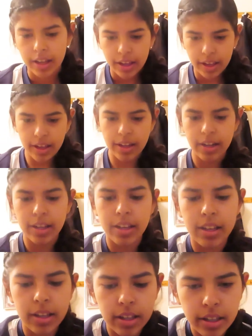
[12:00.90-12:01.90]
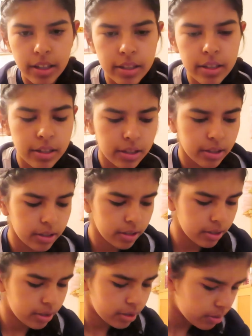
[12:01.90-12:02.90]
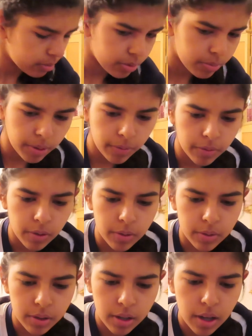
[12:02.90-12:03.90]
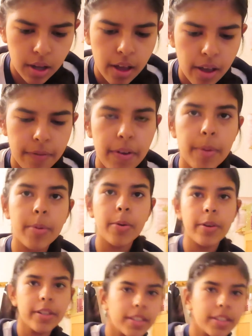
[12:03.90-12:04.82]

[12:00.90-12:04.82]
it is, where's my phone? February